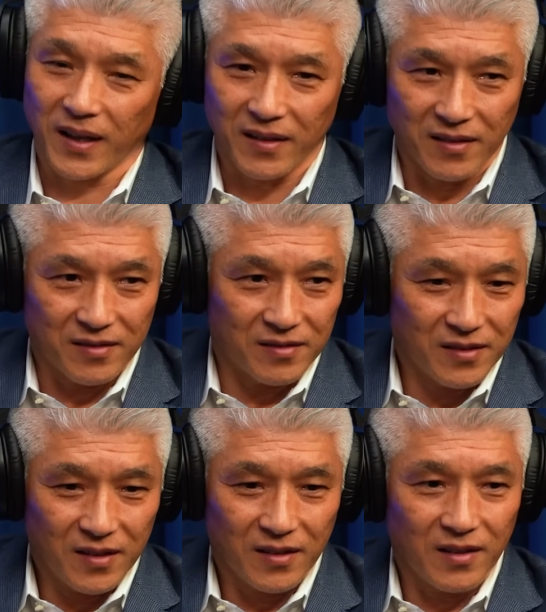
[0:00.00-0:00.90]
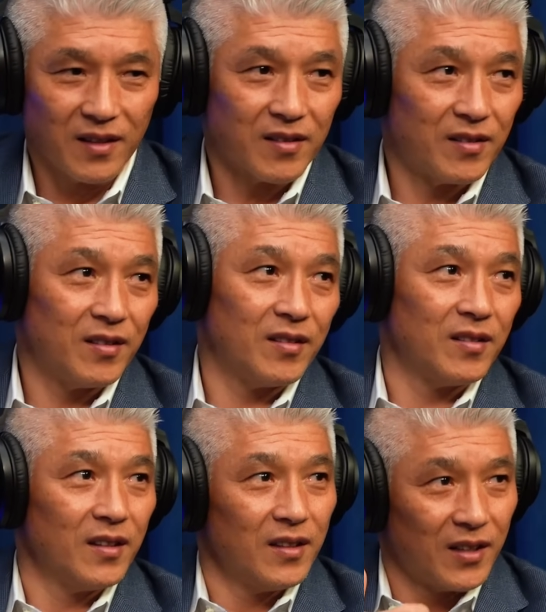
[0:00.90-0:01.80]
like a little
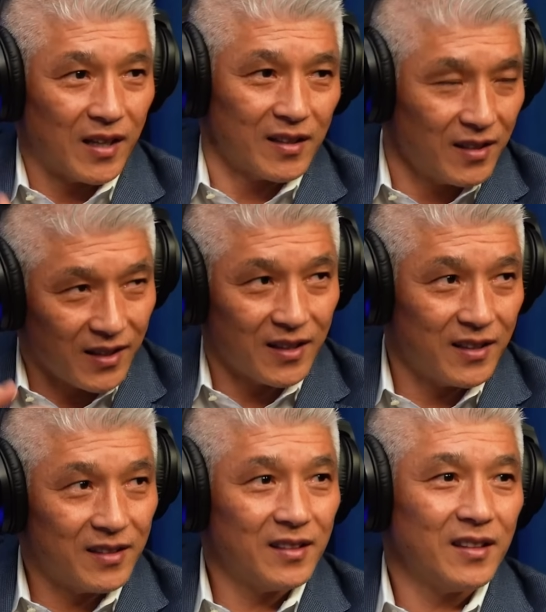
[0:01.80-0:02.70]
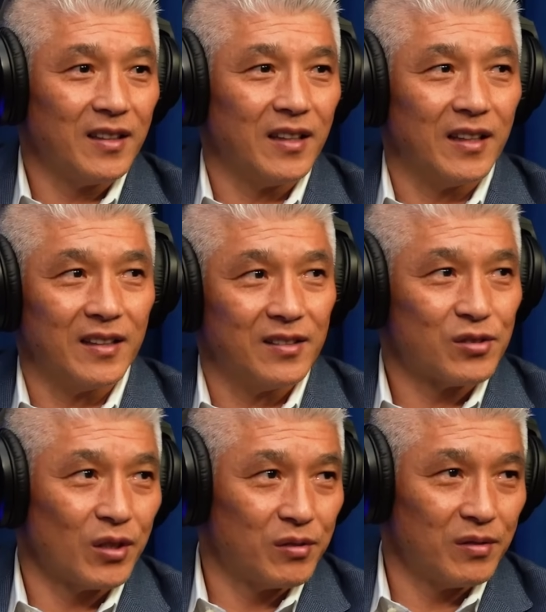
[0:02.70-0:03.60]
clicker, you gotta click it and
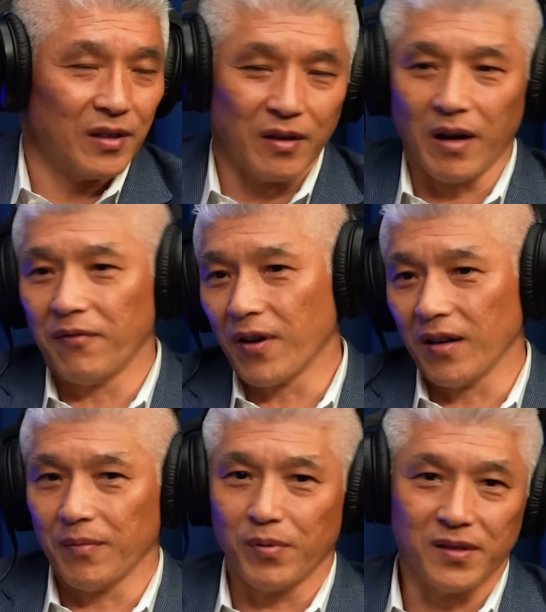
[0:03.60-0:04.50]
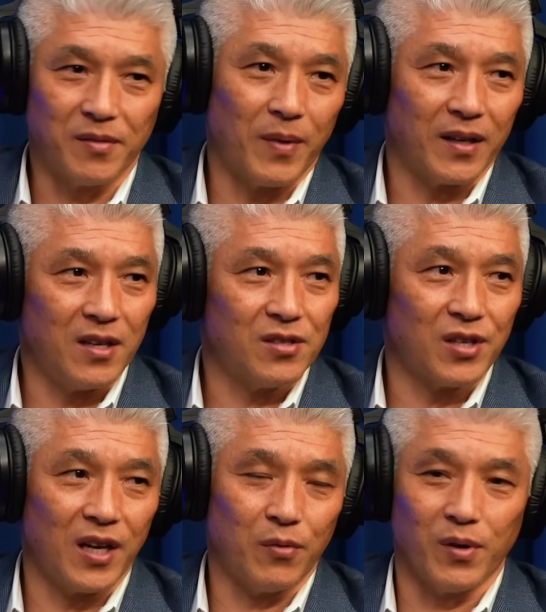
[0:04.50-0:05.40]
try to, I forgot, it's on my
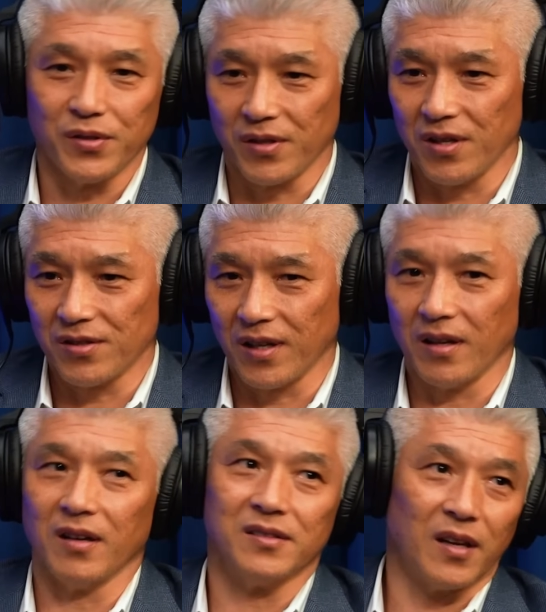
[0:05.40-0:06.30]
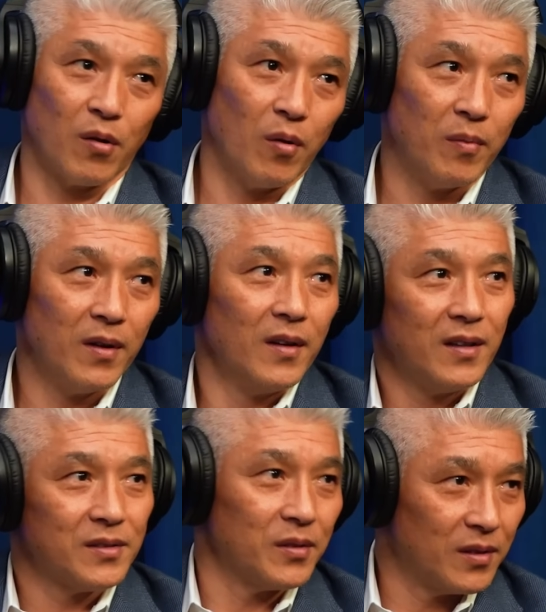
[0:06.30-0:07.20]
keychain. Where's your keychain? Oh, it's at home.
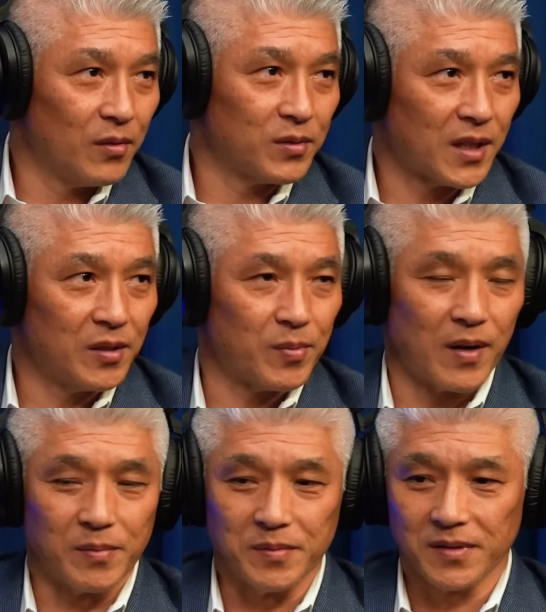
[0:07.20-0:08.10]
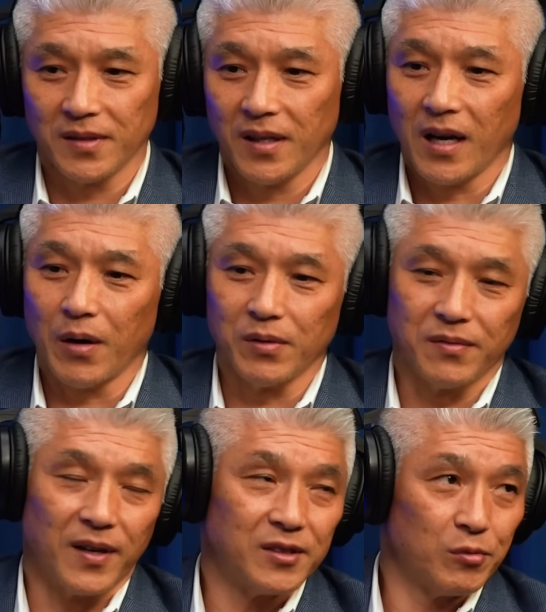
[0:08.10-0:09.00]
So those kind of problems. Right. Our
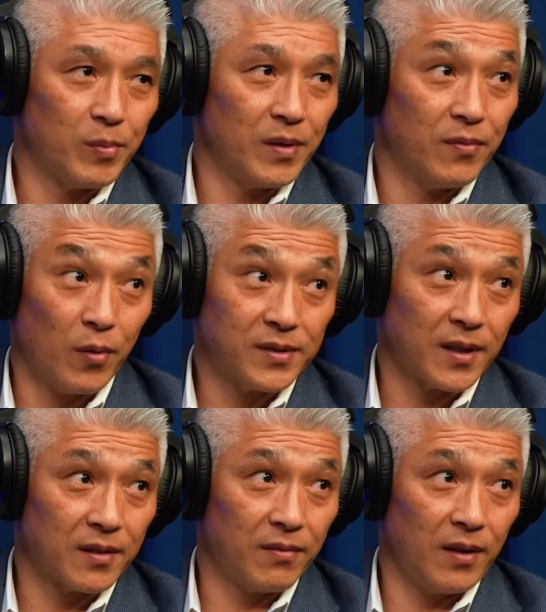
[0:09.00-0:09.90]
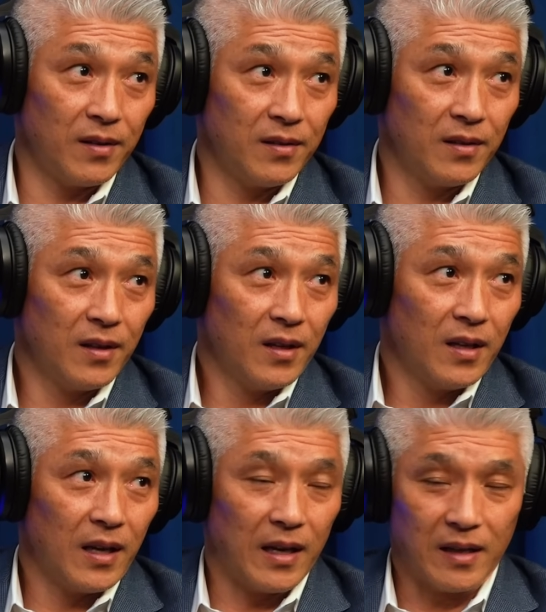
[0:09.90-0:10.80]
device will be voice activated
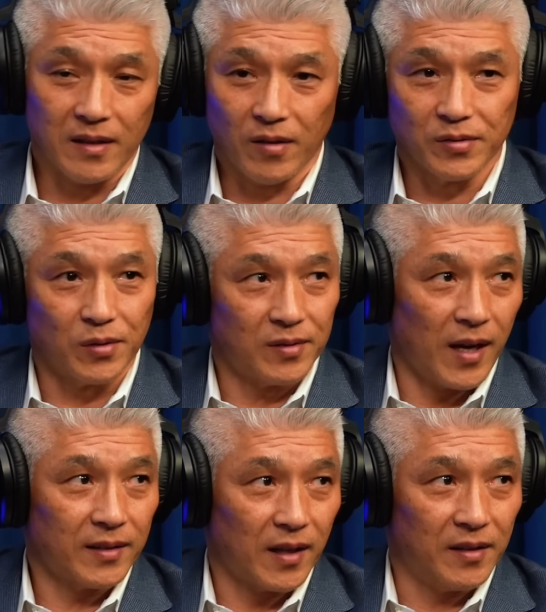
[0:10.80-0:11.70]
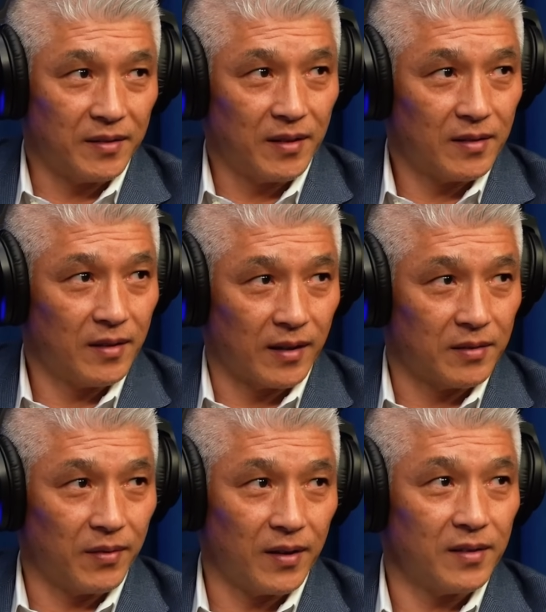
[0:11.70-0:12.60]
and also tactile
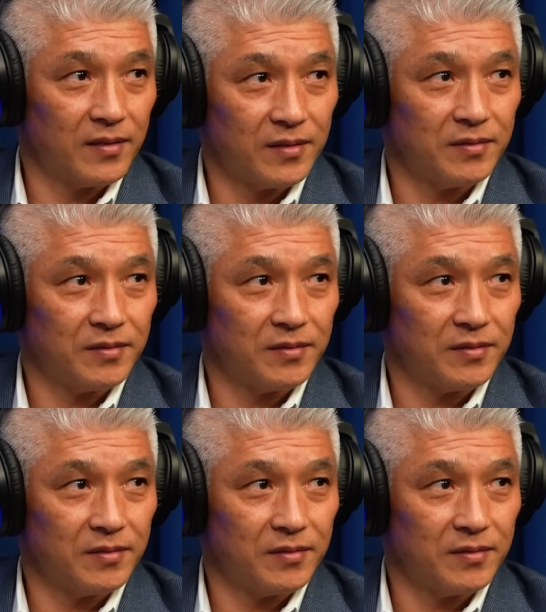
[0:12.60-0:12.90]
activated.